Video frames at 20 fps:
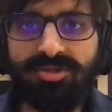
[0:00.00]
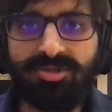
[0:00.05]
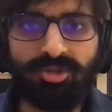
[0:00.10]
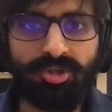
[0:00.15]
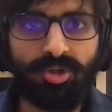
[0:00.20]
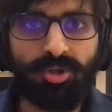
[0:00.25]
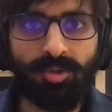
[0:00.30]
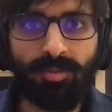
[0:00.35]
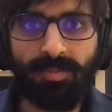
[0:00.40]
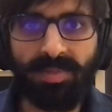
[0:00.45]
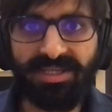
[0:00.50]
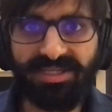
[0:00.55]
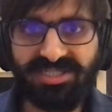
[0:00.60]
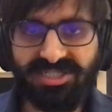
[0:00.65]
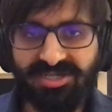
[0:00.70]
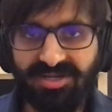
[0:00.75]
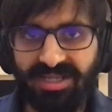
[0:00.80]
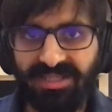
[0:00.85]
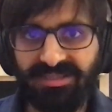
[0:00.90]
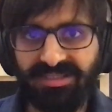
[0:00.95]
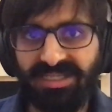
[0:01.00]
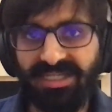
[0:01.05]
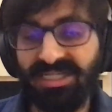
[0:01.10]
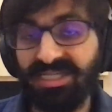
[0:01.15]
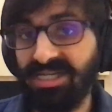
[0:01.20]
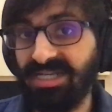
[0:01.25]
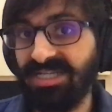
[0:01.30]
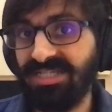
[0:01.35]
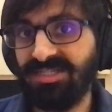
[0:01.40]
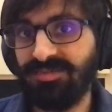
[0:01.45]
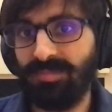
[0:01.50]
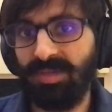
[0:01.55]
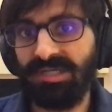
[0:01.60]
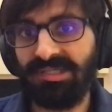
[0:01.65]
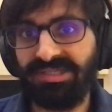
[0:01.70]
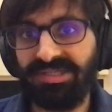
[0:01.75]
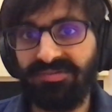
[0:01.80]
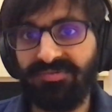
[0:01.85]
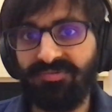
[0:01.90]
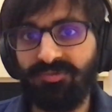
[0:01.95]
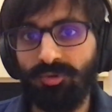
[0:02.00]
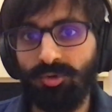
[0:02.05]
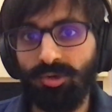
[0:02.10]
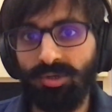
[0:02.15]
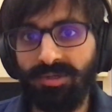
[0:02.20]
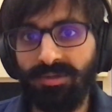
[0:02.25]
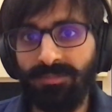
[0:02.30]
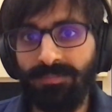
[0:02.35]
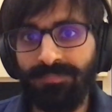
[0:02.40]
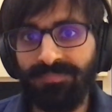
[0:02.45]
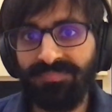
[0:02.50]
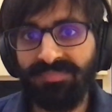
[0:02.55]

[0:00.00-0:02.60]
So my strength increased multifold.